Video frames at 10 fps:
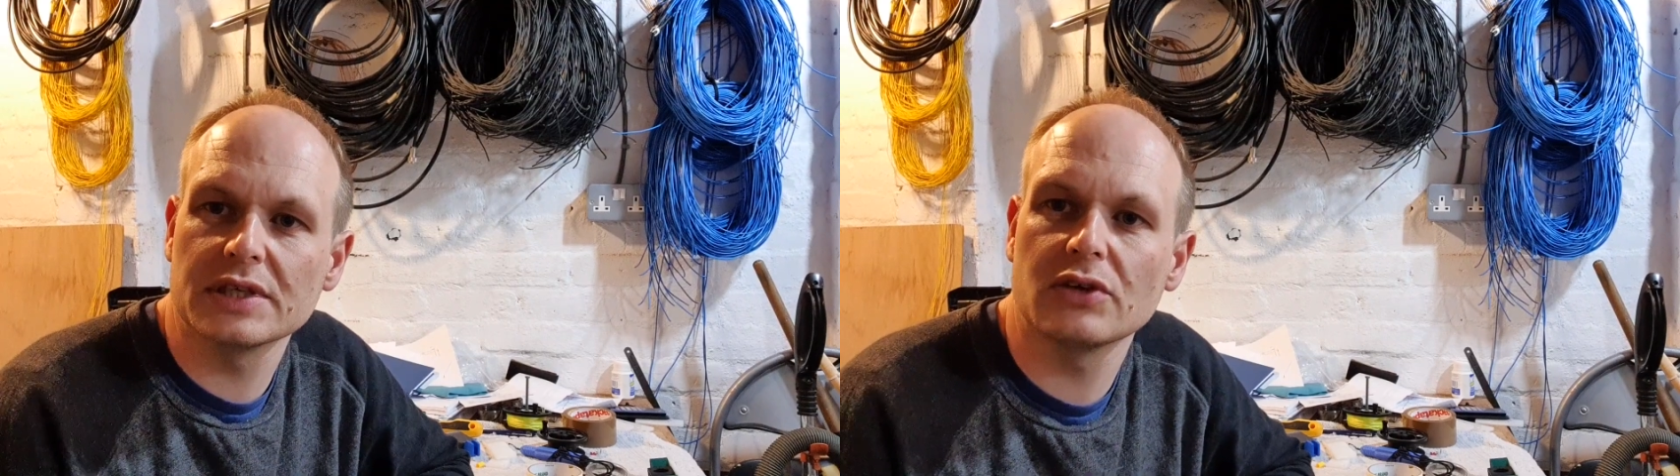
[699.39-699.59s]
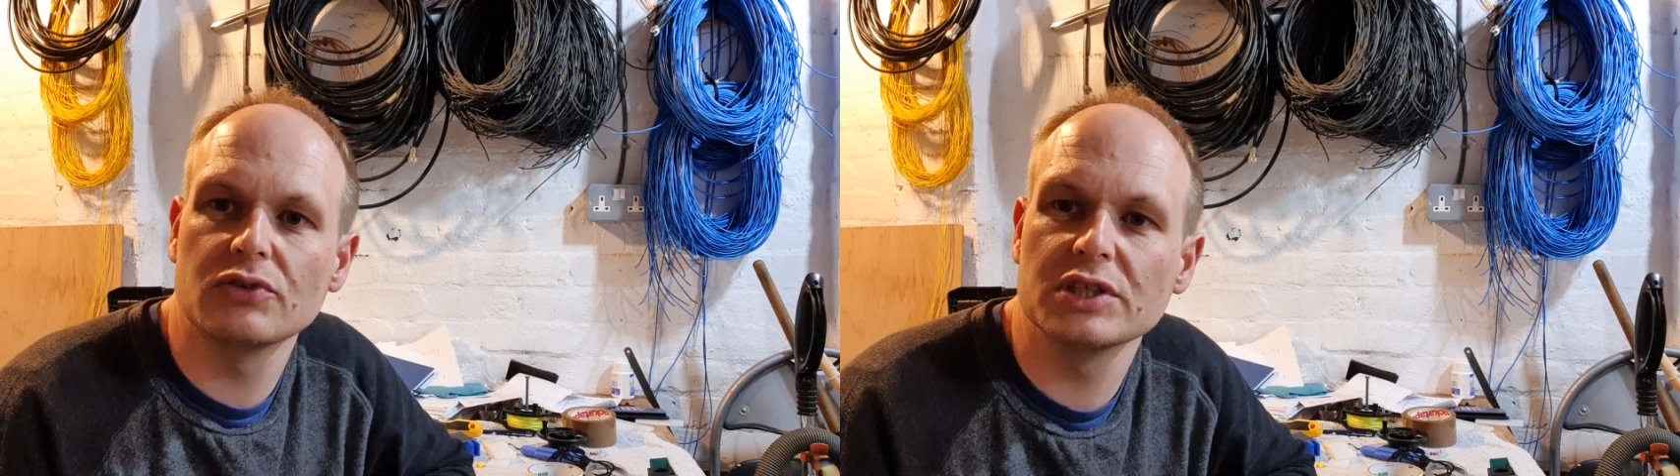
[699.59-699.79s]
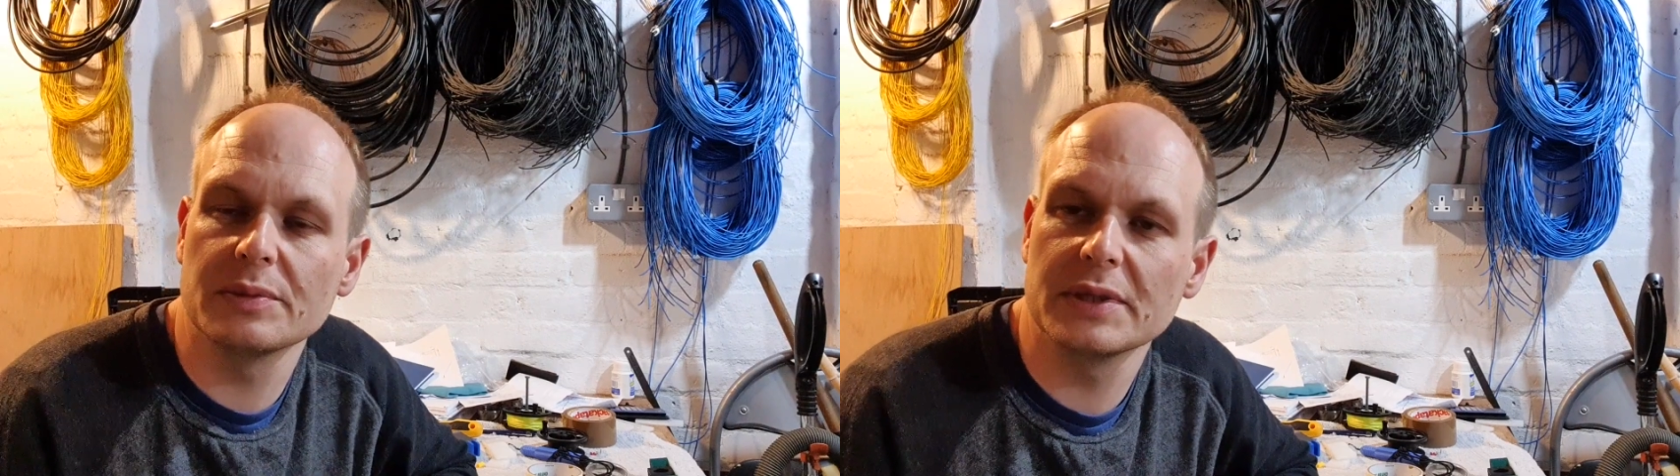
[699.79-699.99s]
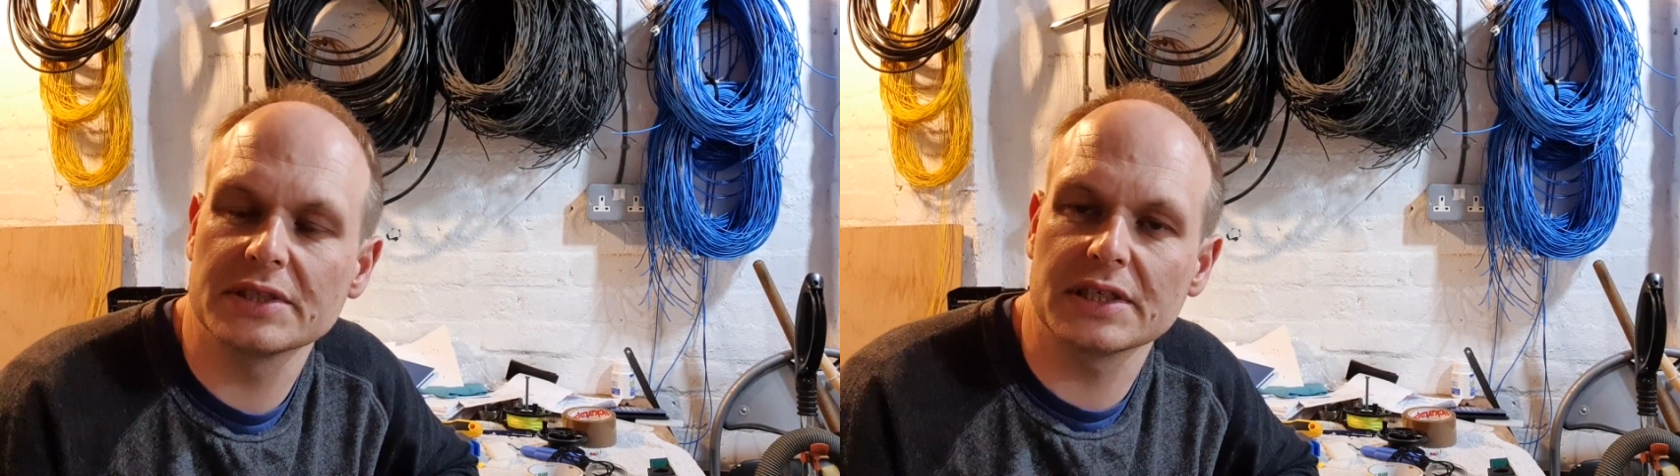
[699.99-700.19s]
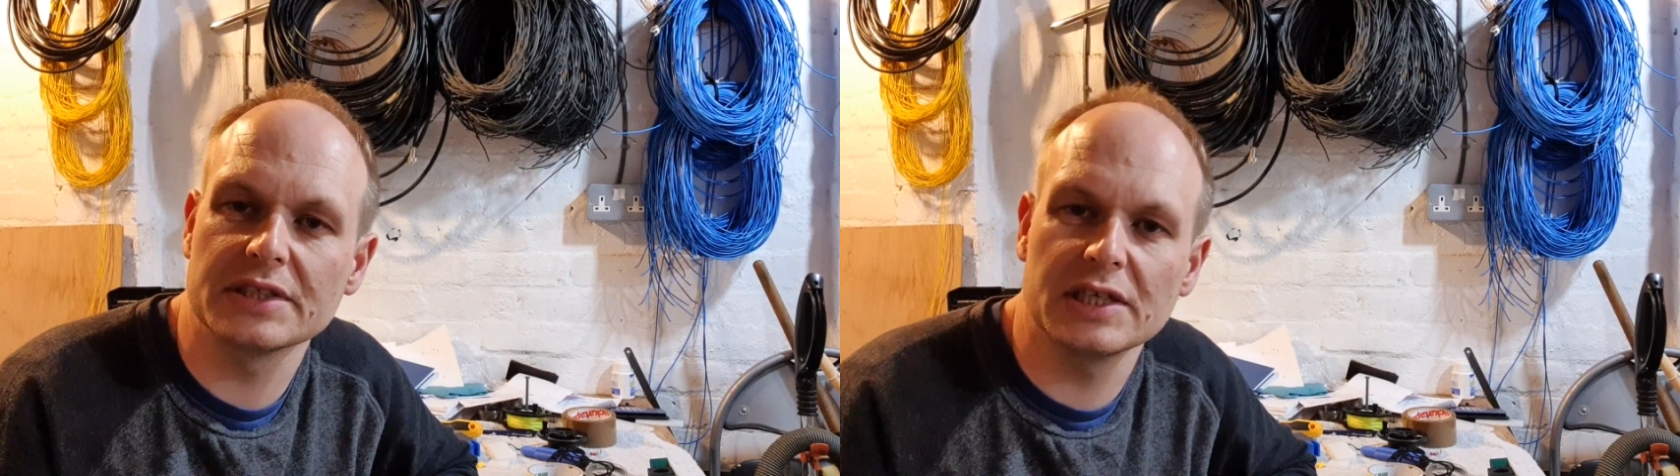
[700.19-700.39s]
reasonably
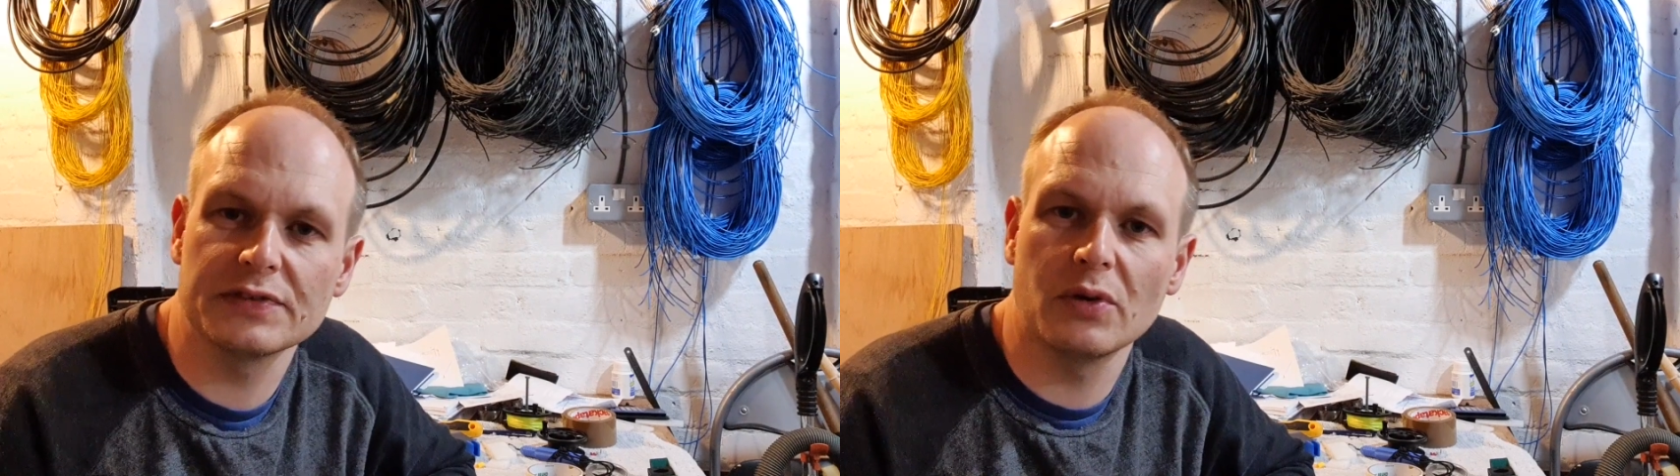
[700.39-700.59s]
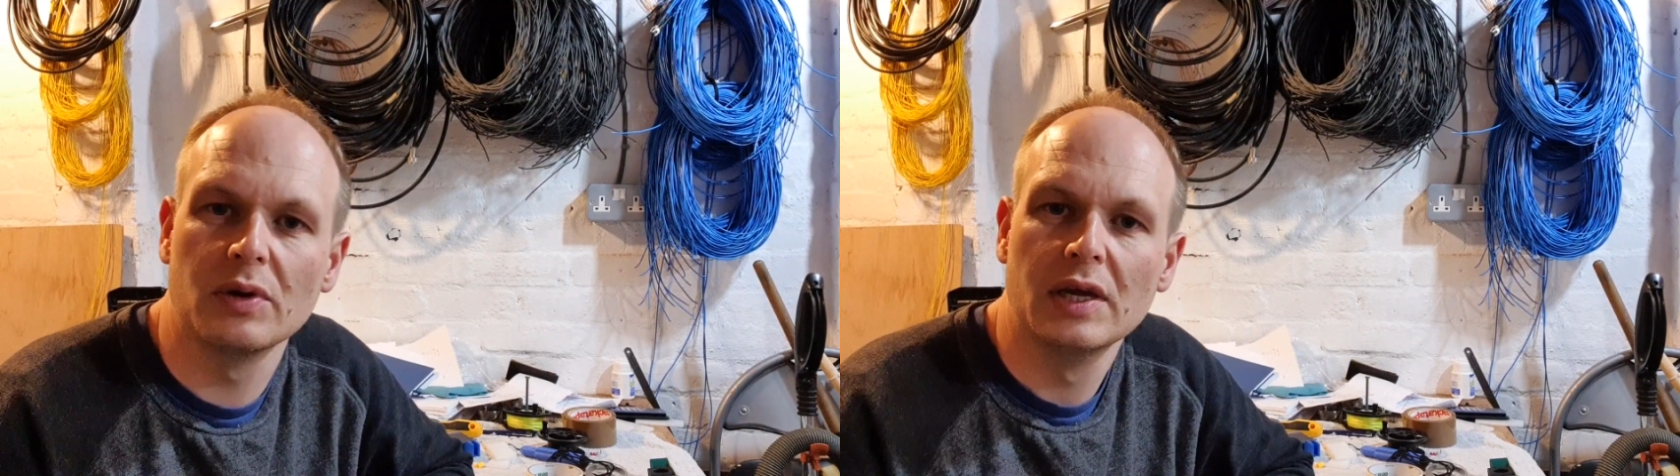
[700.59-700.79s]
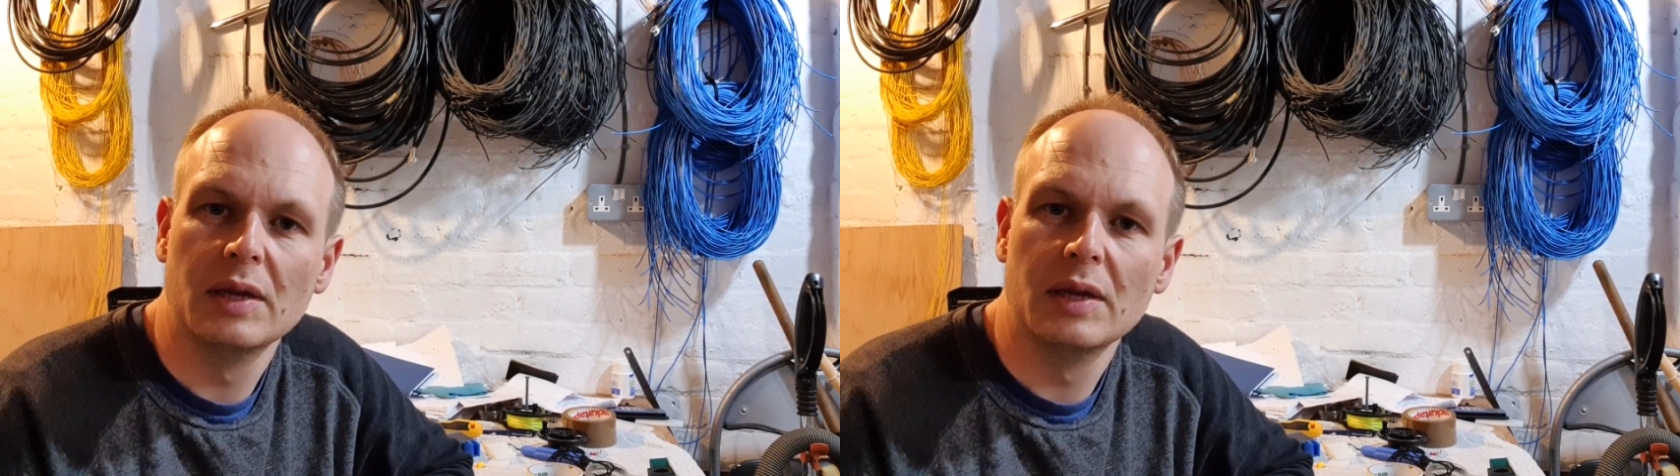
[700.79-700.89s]
successful,